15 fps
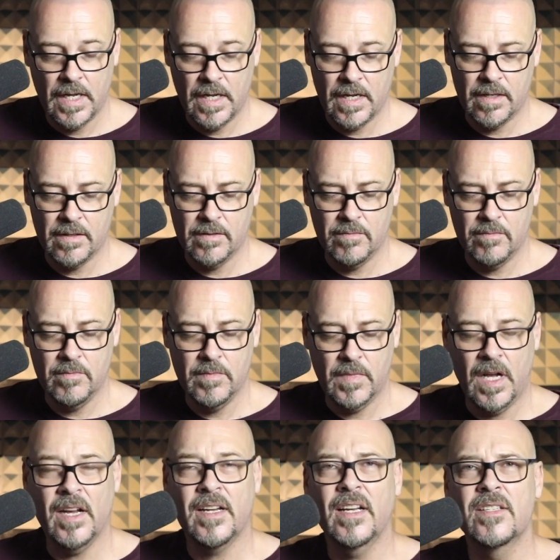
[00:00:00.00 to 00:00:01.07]

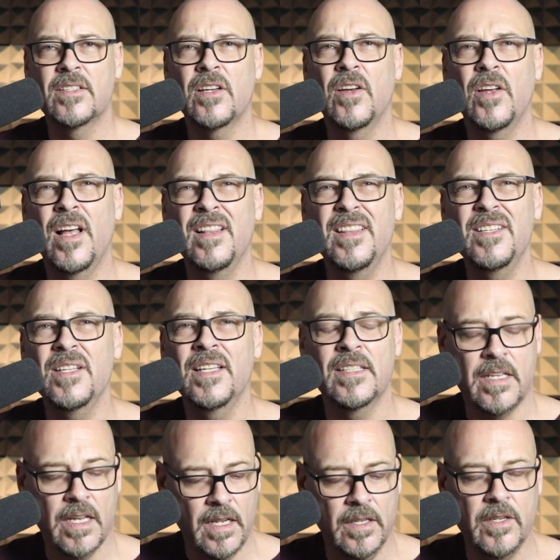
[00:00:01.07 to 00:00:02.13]
Okay, so let's
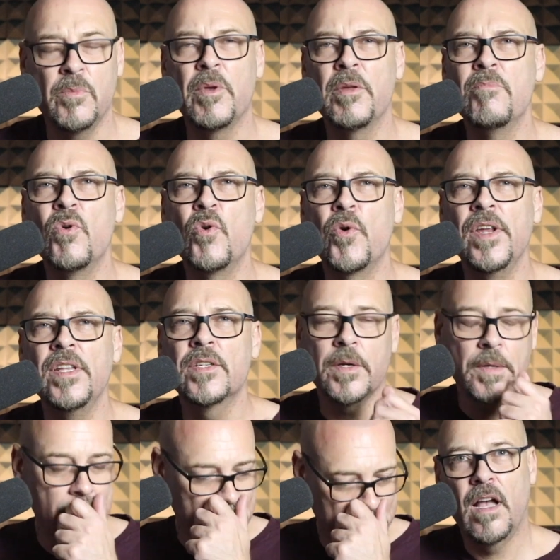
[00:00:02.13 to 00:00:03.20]
get a little bit more
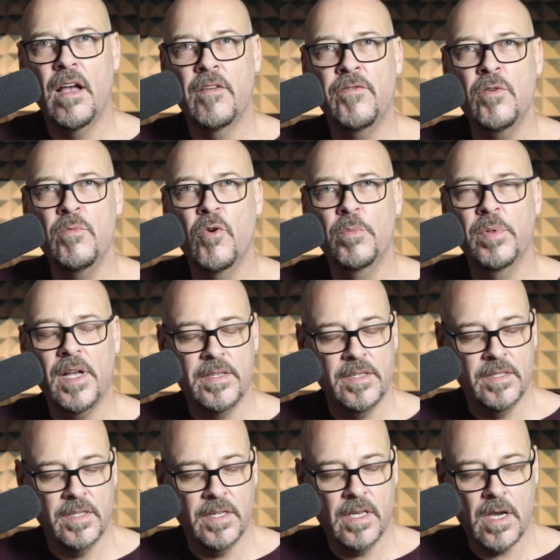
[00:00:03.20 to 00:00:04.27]
into it. A few more
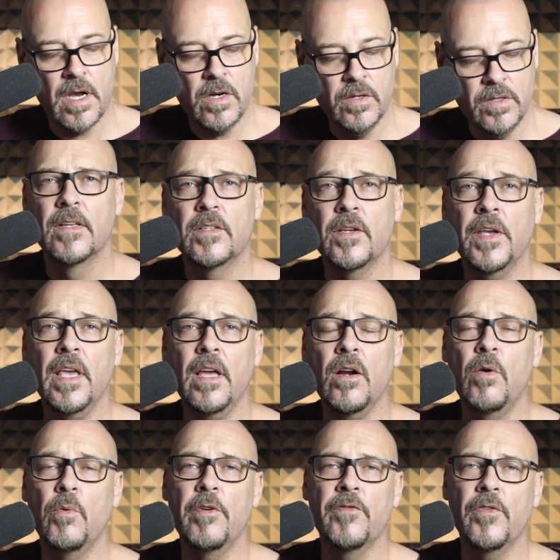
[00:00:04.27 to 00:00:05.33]
places to go. So again,
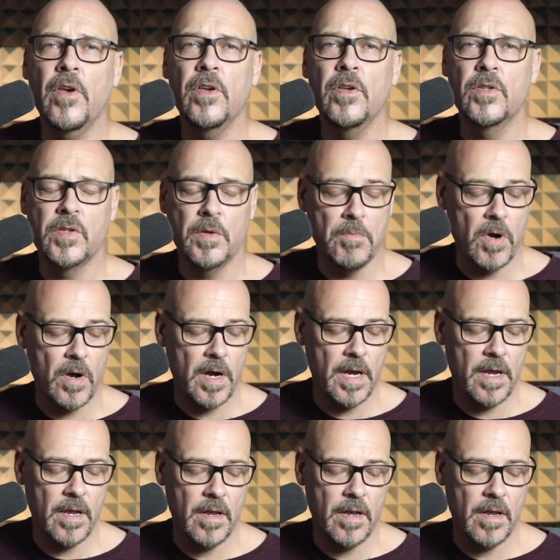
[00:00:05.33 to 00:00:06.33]
I'll refer you to my